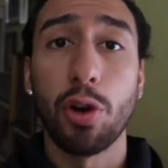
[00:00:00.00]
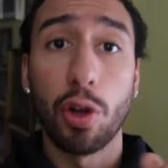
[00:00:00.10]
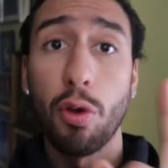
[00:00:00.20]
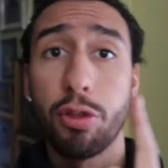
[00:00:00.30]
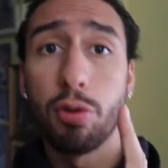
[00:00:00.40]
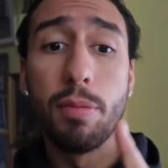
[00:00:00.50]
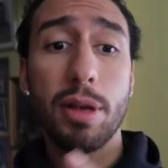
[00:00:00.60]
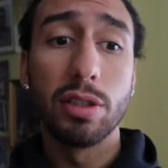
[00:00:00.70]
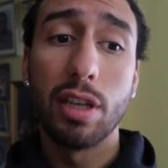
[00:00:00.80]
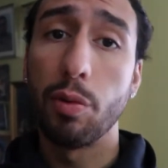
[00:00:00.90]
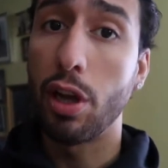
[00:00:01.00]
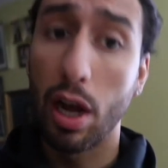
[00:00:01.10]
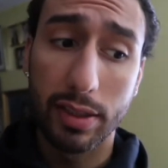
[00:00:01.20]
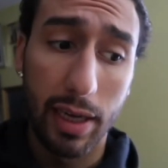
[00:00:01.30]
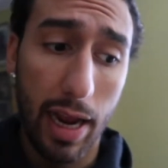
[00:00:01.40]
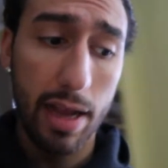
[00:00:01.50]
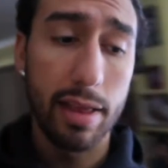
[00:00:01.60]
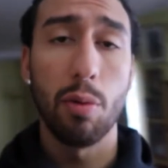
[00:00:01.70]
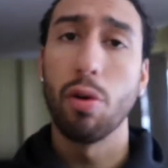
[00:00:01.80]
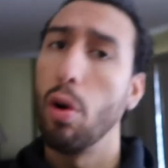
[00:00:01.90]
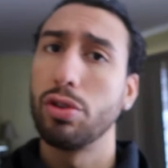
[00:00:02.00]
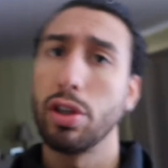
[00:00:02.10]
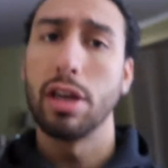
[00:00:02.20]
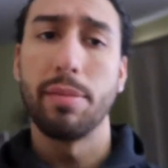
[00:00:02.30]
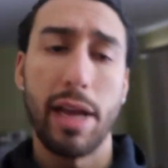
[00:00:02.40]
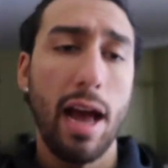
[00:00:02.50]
We're gonna go through the meals that we got today that we're also gonna be